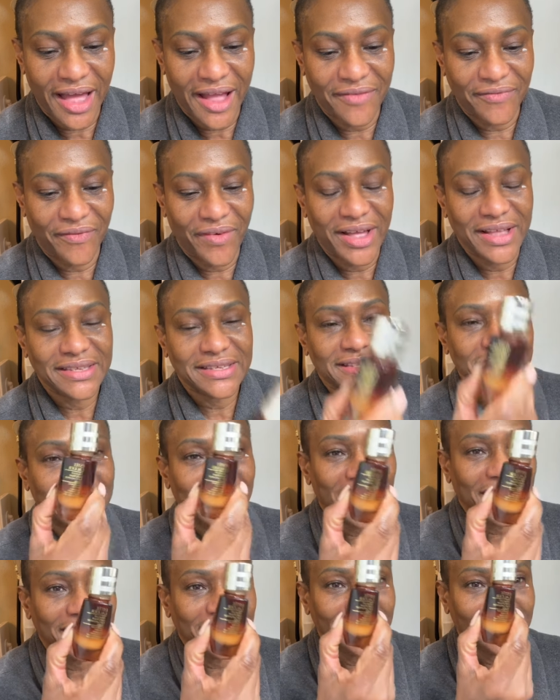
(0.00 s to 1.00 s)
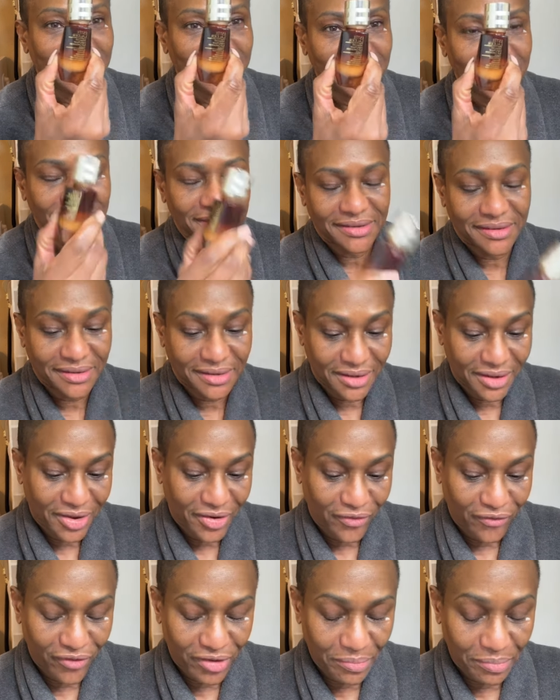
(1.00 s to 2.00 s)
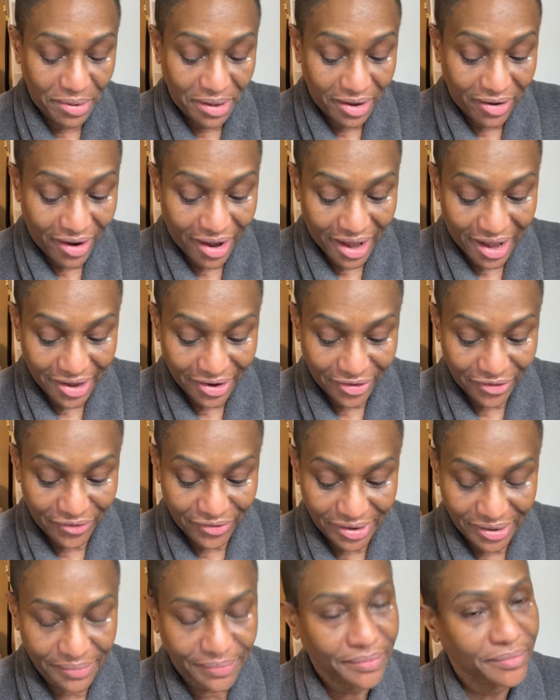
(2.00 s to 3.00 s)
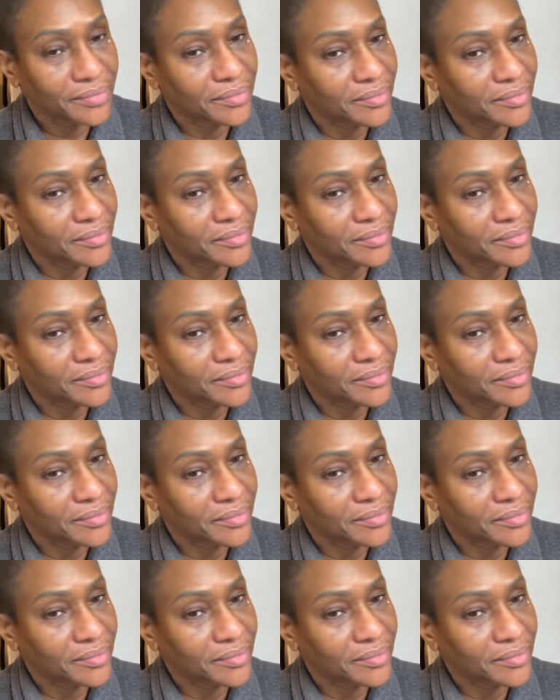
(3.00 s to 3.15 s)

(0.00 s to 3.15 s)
Advanced Night Repair Eye Cream.